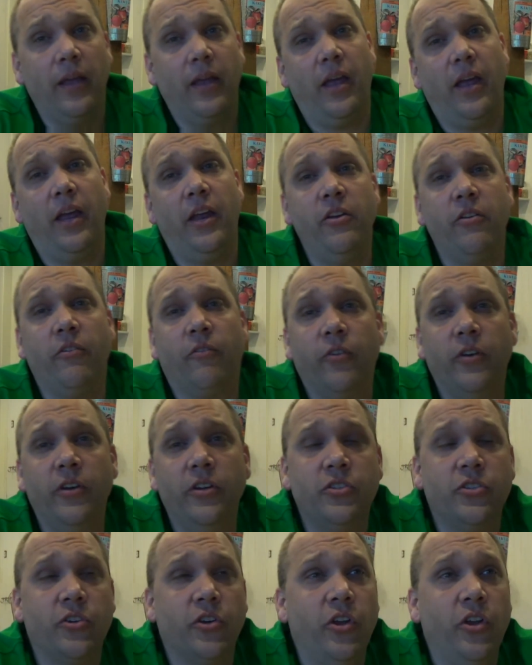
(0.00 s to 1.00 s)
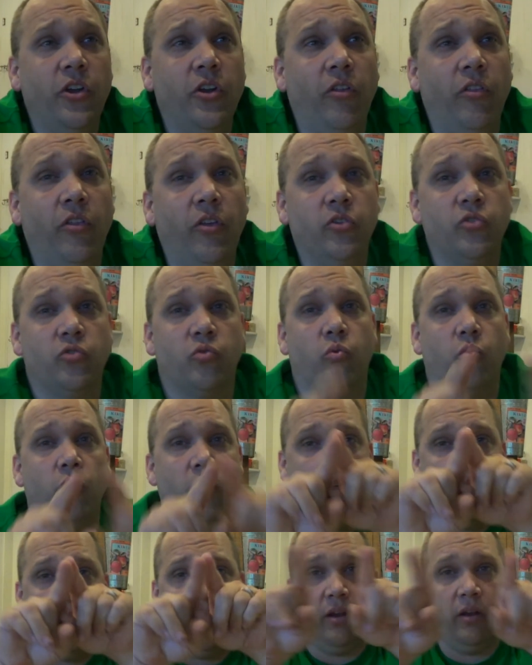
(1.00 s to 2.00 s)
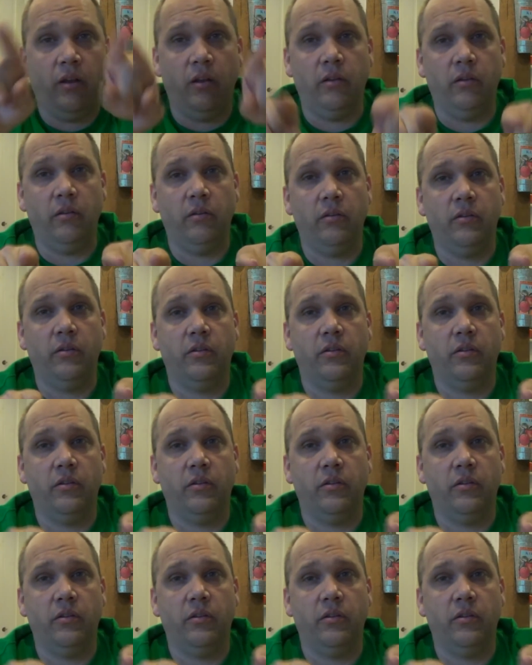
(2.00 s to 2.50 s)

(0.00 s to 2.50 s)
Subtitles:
In your freezer, those ring